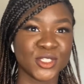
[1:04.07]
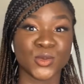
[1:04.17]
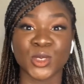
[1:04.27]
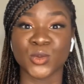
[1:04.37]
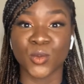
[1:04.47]
want
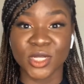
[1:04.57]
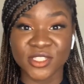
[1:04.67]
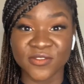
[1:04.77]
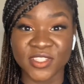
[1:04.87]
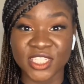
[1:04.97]
to watch a
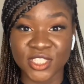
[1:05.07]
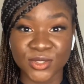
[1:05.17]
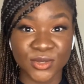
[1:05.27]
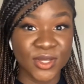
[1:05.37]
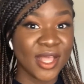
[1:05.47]
video,
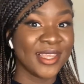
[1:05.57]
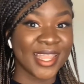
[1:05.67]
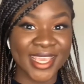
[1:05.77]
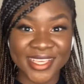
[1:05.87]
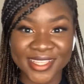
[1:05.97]

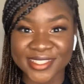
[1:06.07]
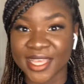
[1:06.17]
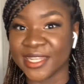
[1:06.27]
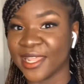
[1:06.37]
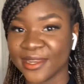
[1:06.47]
like it,
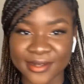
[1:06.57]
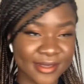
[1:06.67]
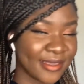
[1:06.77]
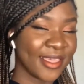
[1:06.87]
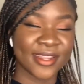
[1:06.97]
and then
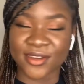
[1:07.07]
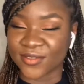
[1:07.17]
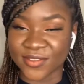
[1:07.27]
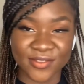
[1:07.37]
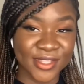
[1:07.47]
get out of
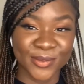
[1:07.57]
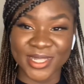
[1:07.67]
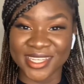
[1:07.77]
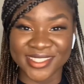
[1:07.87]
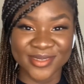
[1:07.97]
the
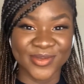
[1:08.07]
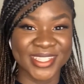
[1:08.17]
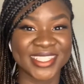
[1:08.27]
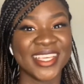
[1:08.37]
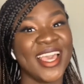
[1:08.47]
place. But
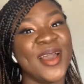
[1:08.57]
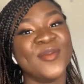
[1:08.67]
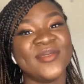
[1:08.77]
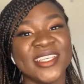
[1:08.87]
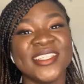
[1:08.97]

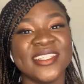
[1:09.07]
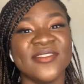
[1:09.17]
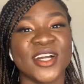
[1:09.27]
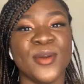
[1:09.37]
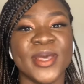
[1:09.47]
please leave a
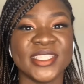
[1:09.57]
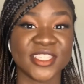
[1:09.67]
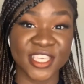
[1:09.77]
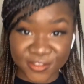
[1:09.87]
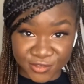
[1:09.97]
comment
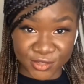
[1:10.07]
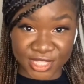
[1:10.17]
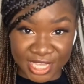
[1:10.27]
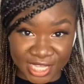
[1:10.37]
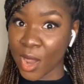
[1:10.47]
if you
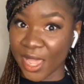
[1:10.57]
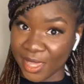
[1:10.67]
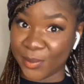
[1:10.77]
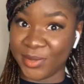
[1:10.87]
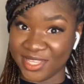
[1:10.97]
think I
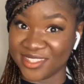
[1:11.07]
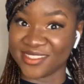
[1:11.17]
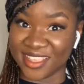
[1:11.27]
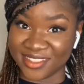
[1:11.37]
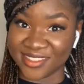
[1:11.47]
am making
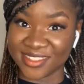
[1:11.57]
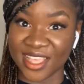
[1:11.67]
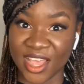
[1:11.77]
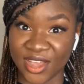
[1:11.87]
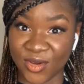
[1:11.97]
sense,
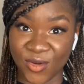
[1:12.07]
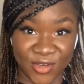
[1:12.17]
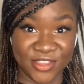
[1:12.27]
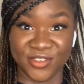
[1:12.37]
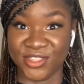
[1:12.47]
or
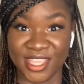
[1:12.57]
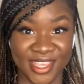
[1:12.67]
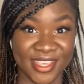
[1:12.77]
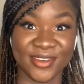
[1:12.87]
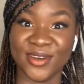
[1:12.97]
if you
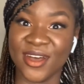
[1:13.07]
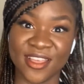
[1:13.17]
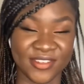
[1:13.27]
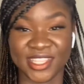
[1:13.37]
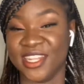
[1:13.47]
think
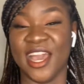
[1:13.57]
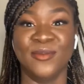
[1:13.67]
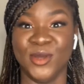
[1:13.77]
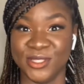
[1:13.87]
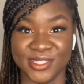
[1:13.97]
everything that I'm
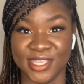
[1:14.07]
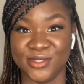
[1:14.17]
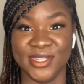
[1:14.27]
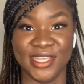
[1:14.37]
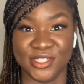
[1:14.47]
going to say
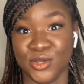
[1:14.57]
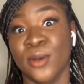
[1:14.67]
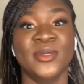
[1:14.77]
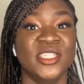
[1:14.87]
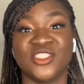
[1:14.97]
today is
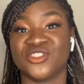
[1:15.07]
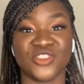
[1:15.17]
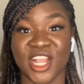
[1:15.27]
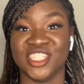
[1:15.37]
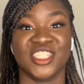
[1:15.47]
complete
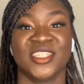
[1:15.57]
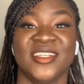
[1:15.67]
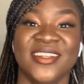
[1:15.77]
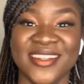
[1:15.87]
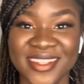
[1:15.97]
trash.
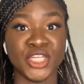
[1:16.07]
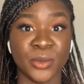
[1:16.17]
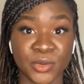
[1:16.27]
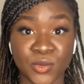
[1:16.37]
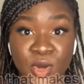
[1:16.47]
Number
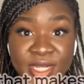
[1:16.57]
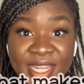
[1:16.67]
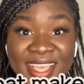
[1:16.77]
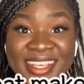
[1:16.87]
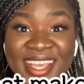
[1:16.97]
one,
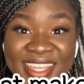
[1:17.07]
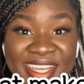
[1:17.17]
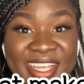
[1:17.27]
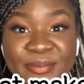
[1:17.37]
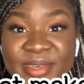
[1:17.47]
a guy that
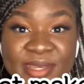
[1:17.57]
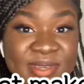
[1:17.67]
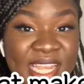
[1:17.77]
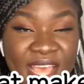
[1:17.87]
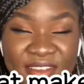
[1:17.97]
can make me
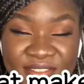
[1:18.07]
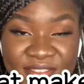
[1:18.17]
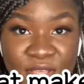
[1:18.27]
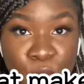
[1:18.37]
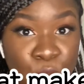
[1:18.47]
laugh
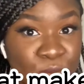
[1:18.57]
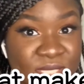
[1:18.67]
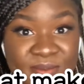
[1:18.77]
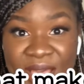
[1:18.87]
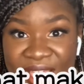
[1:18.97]
or
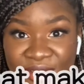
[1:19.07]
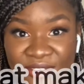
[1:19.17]
smile.